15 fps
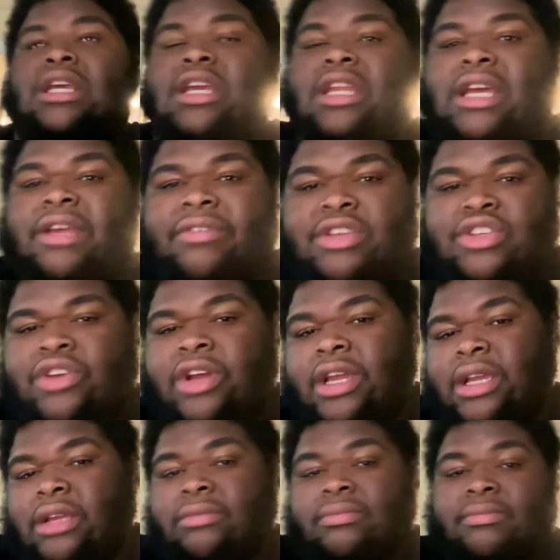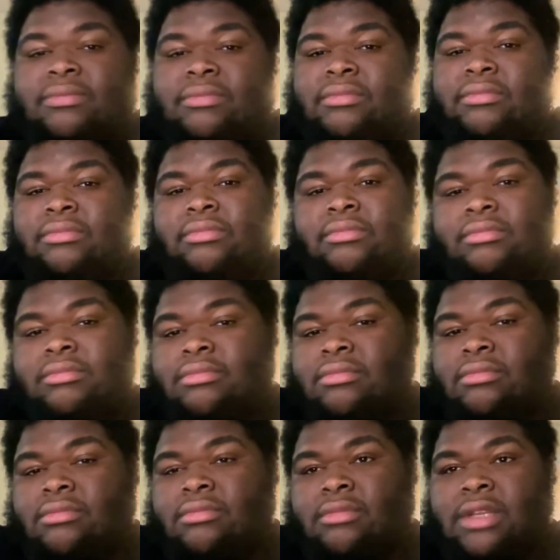not even trying.
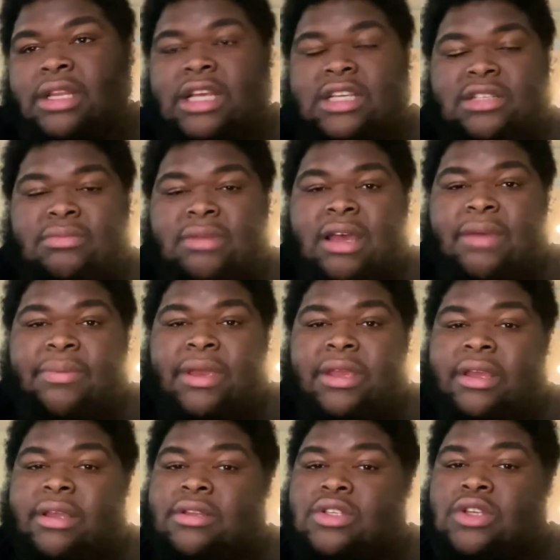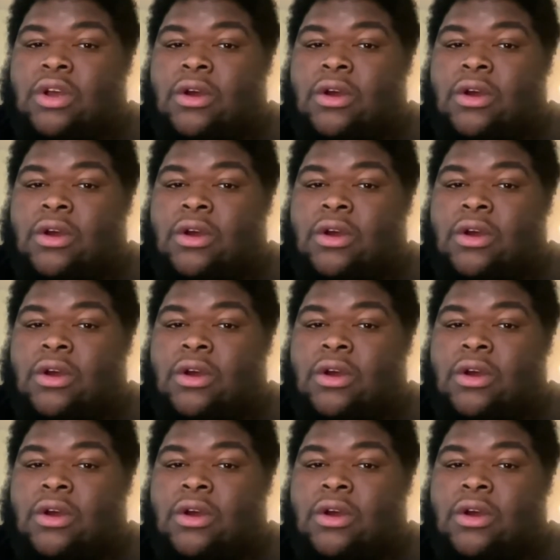And that's just my opinion. So